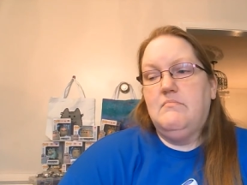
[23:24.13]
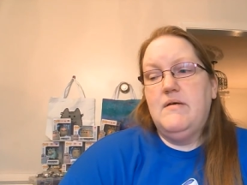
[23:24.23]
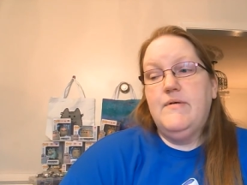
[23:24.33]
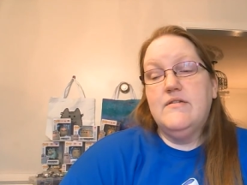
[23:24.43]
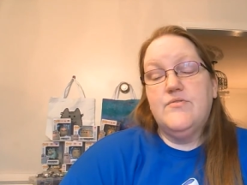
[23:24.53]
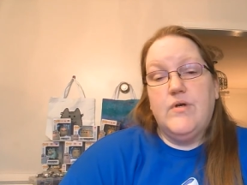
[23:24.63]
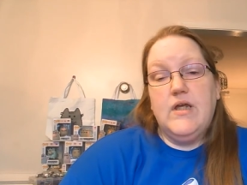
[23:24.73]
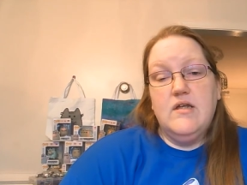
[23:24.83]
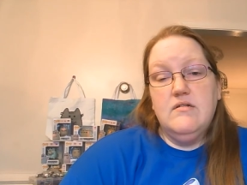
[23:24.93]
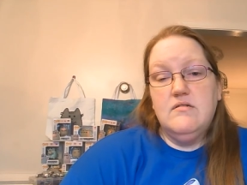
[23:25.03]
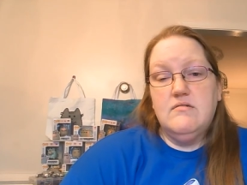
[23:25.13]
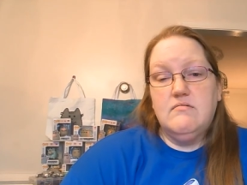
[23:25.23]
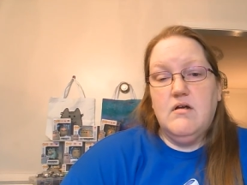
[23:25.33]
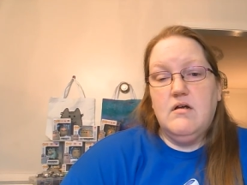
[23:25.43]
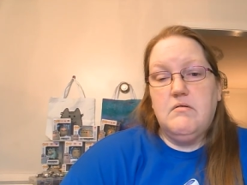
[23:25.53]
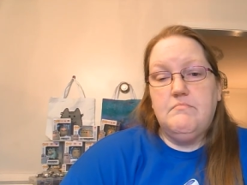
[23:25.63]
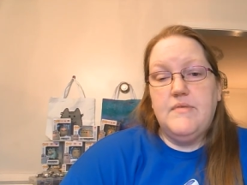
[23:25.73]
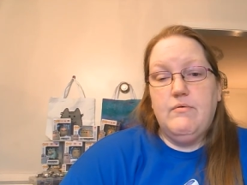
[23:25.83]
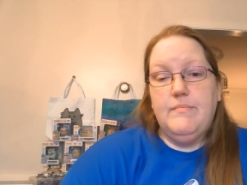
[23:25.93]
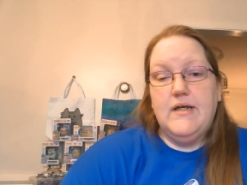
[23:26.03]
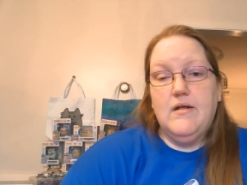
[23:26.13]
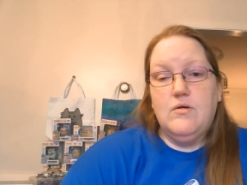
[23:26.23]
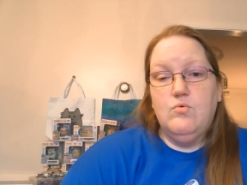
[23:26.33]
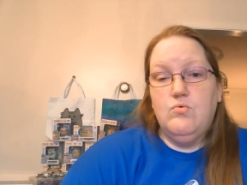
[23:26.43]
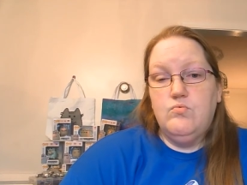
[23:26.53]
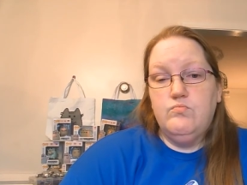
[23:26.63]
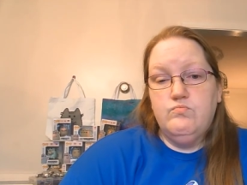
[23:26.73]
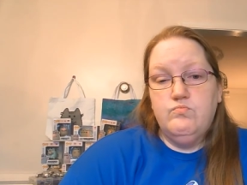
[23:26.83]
maybe this weekend. Um, that would be kind of cool.